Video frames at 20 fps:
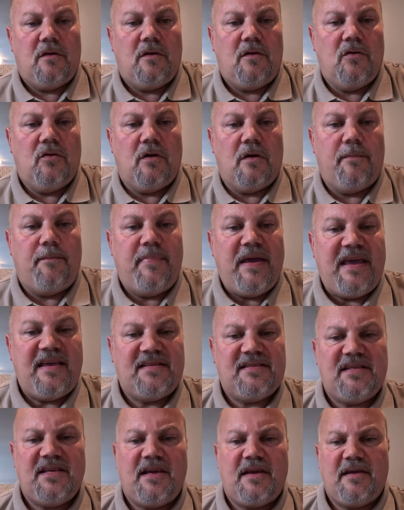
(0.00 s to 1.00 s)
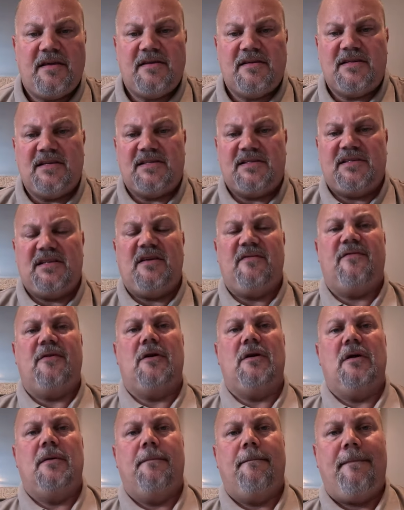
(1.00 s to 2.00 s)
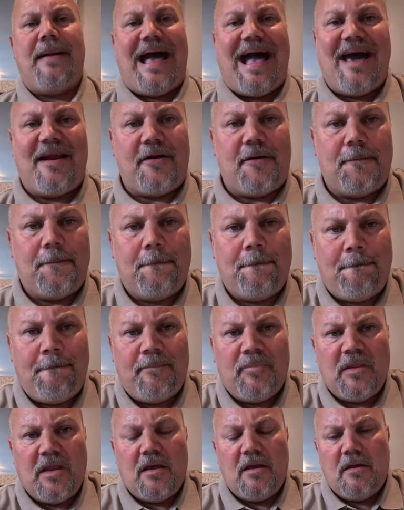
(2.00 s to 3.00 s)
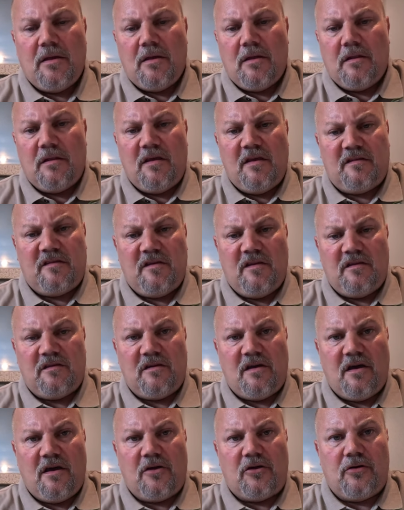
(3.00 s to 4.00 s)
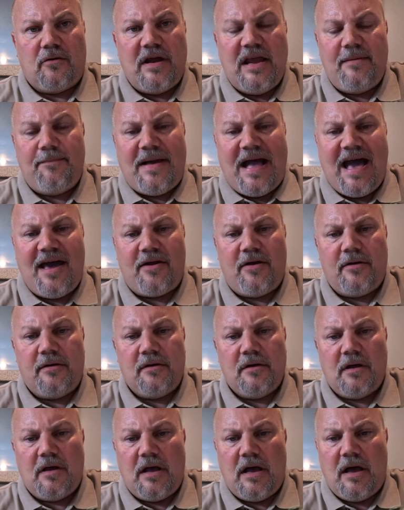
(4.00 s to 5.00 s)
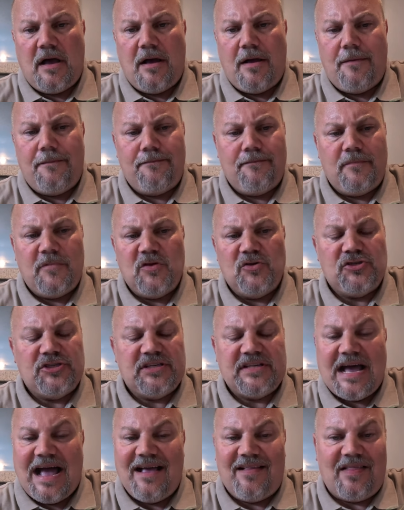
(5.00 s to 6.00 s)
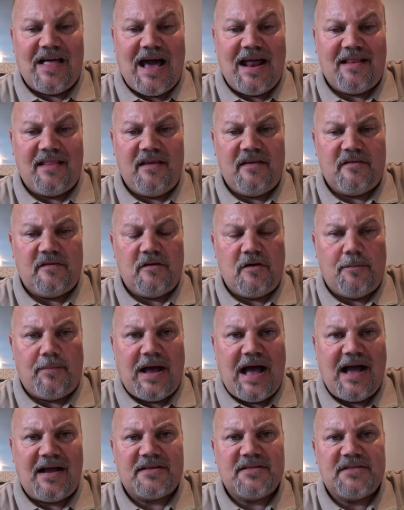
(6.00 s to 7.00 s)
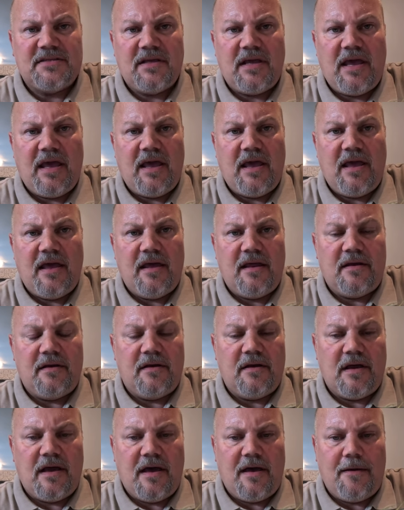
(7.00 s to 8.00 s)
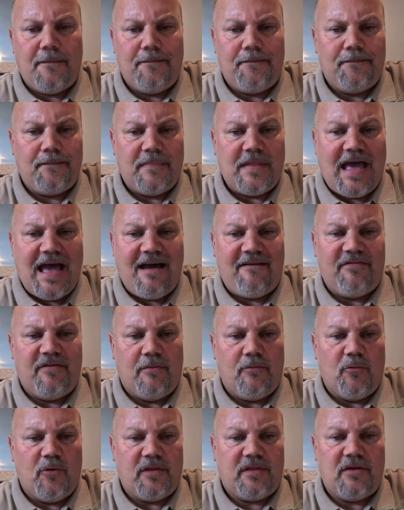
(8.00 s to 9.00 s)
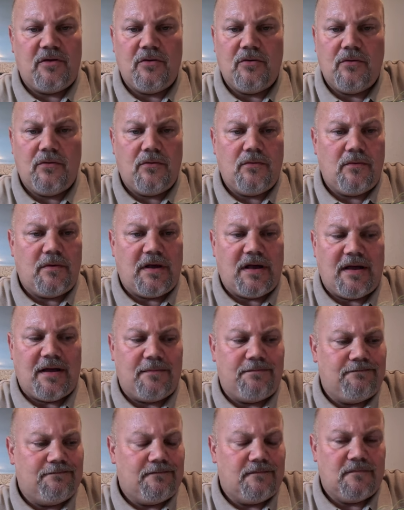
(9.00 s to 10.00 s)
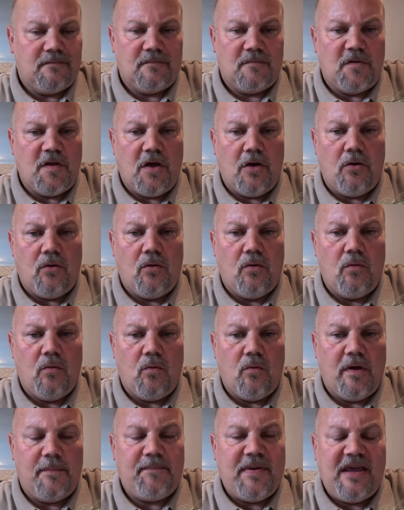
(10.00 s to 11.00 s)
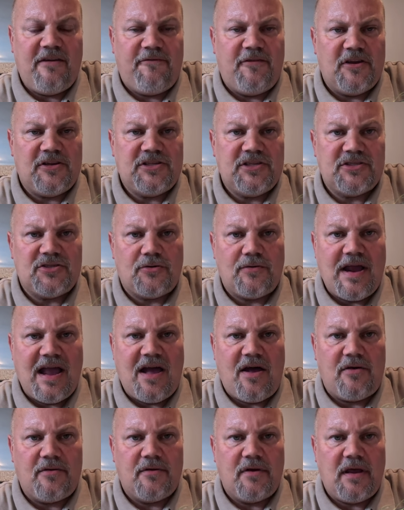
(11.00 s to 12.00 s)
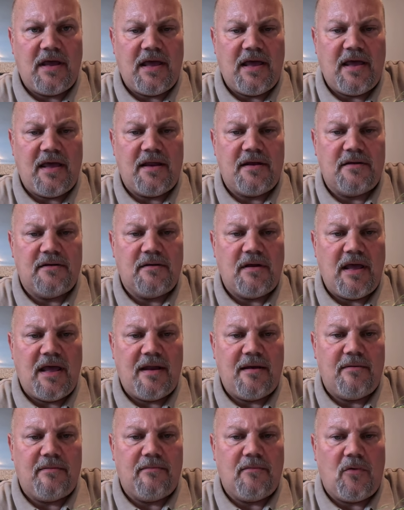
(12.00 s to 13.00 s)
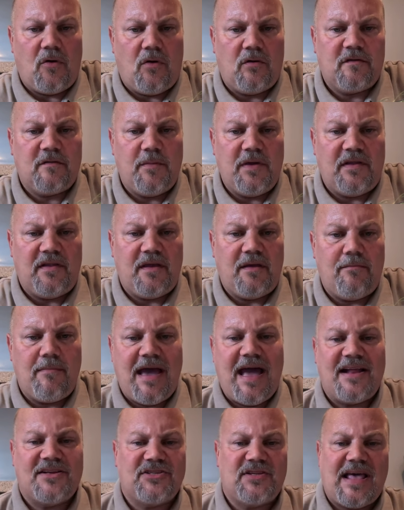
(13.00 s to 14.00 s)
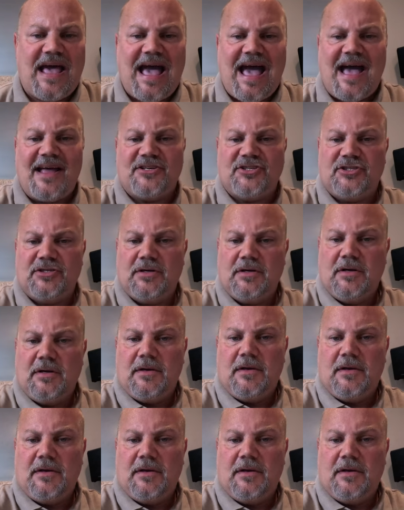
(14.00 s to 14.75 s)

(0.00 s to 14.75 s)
your basic deceiver pattern. This is a great pattern. Um, you should tie a lot of these in your box and um, have them with you. Uh, know what baitfish fish is around and, and ultimately match the hatch